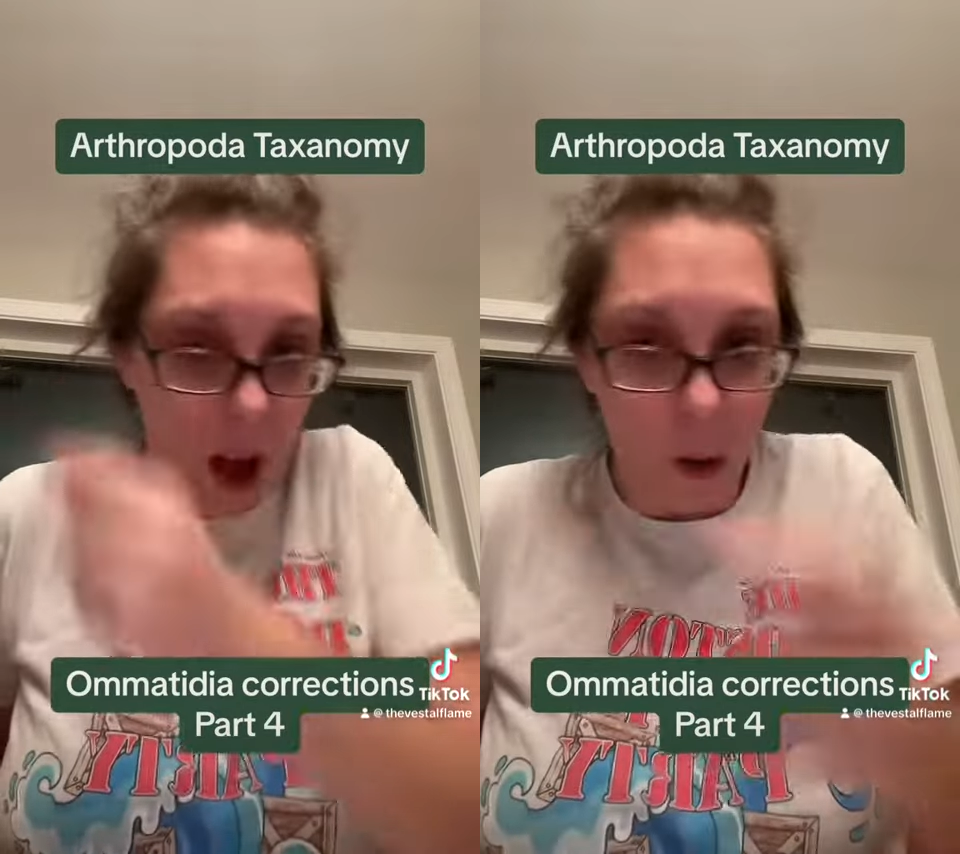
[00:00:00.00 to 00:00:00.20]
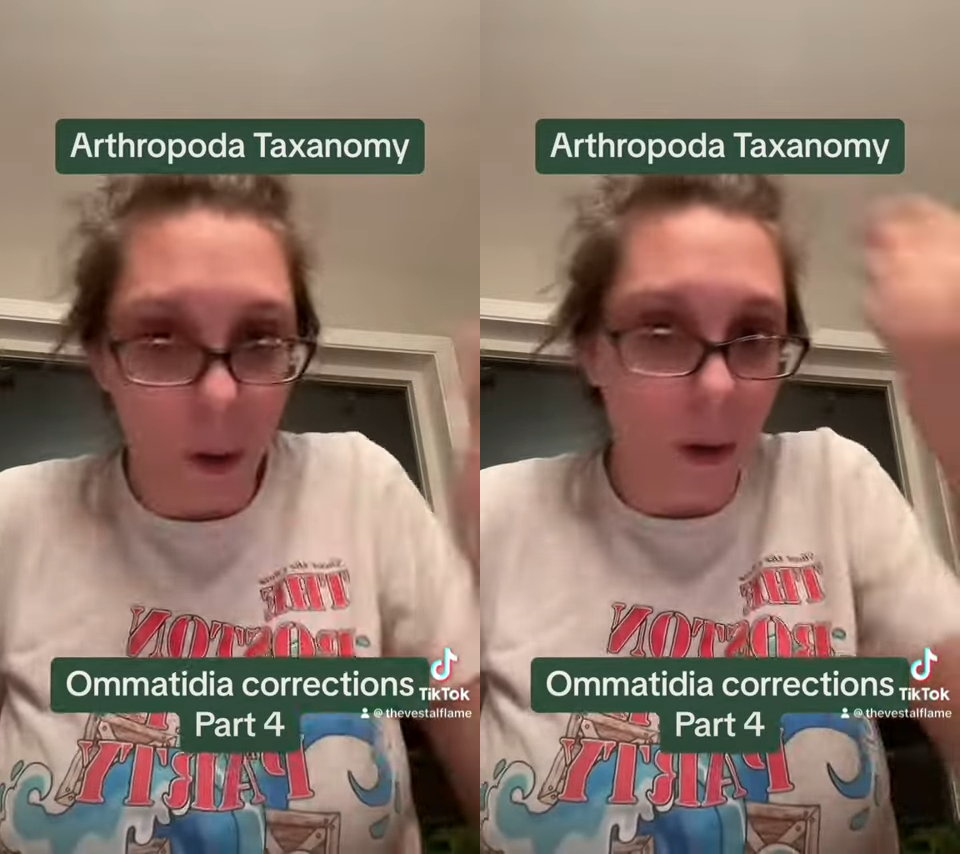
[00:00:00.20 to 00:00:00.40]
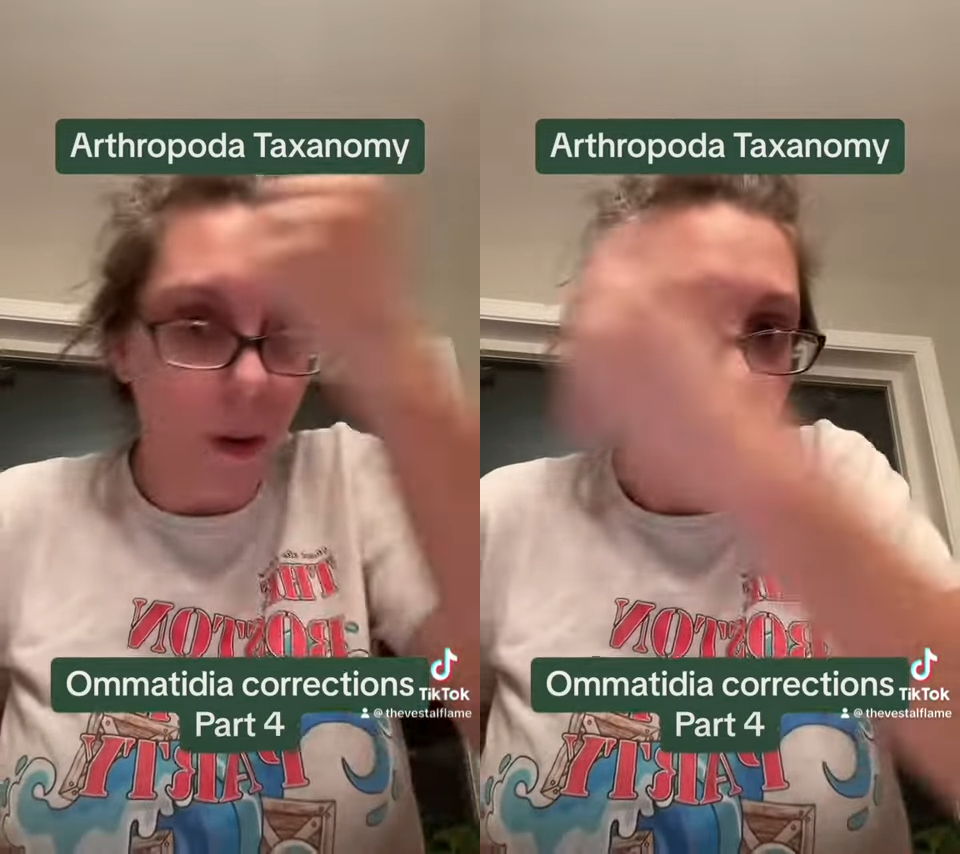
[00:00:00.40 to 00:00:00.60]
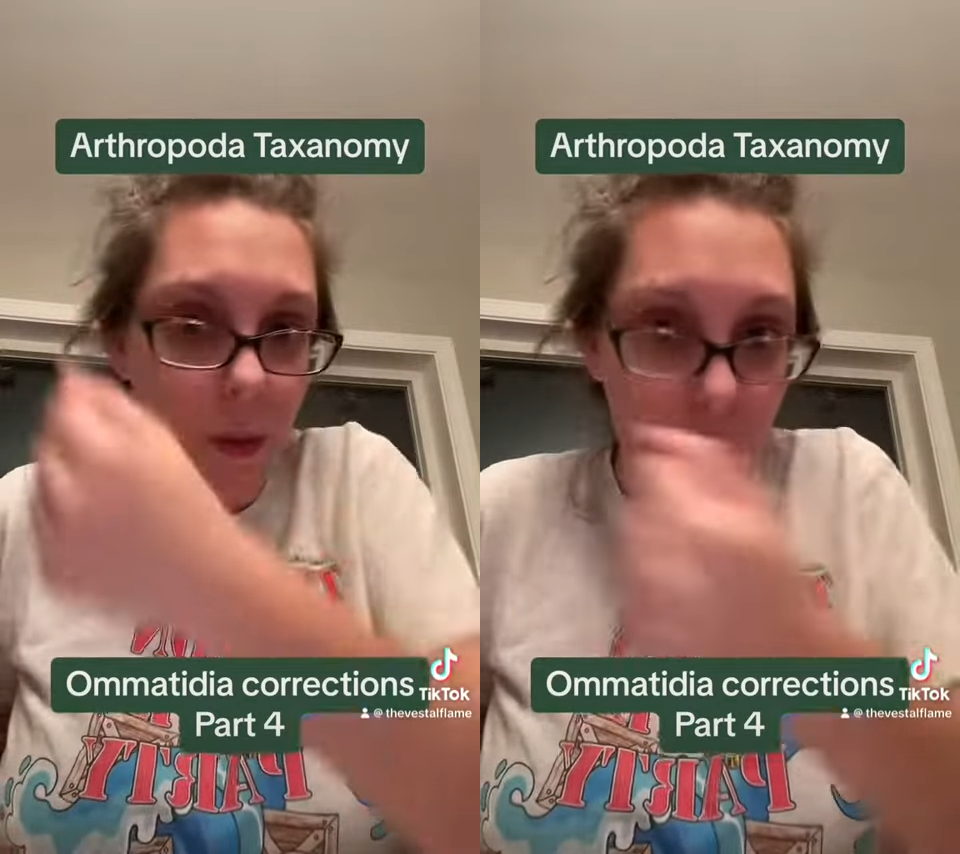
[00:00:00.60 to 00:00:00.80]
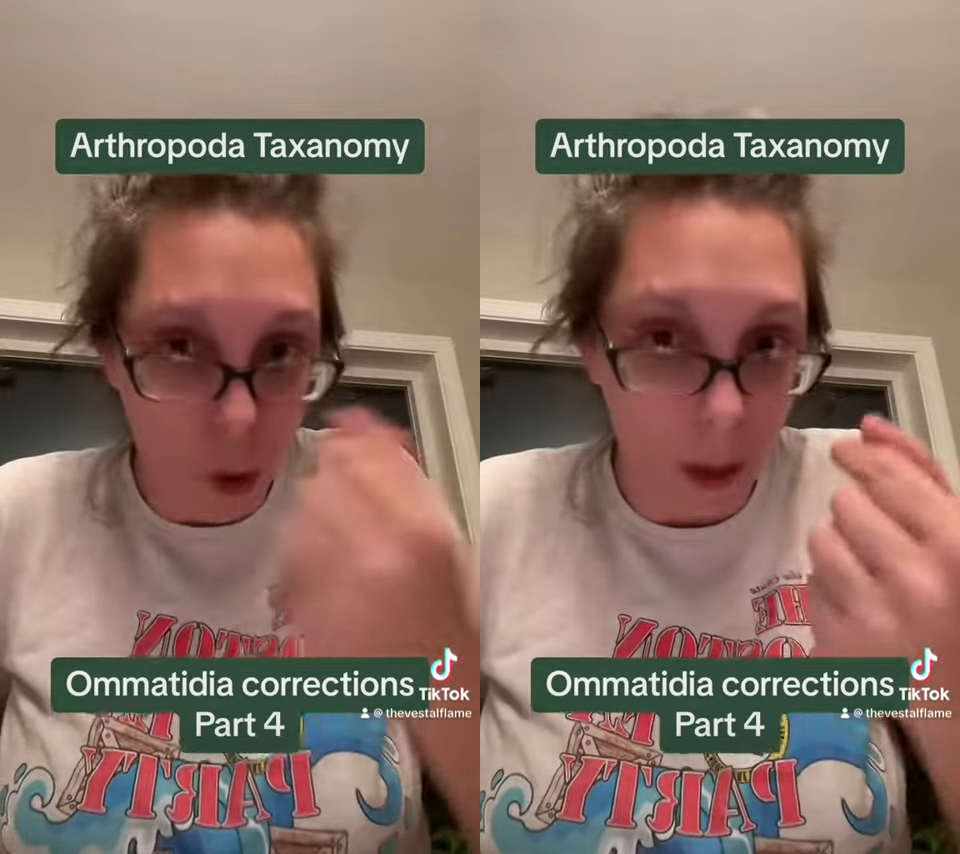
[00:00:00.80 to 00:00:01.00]
outer
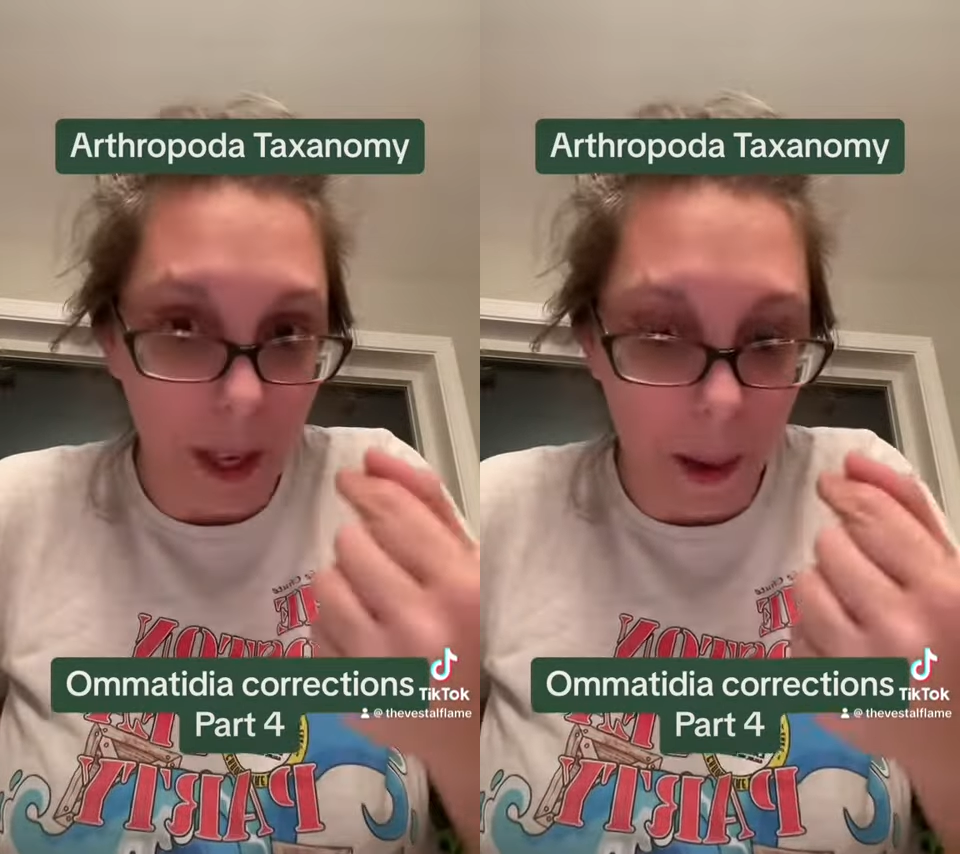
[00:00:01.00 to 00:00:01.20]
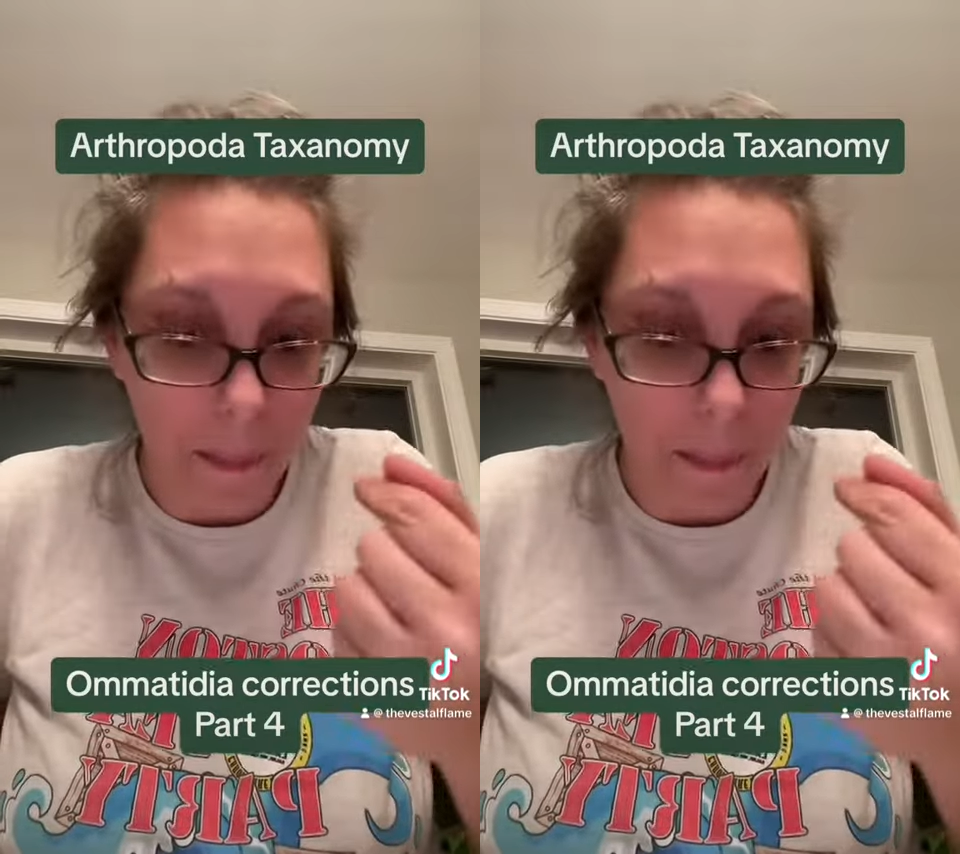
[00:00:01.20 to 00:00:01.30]
cornea.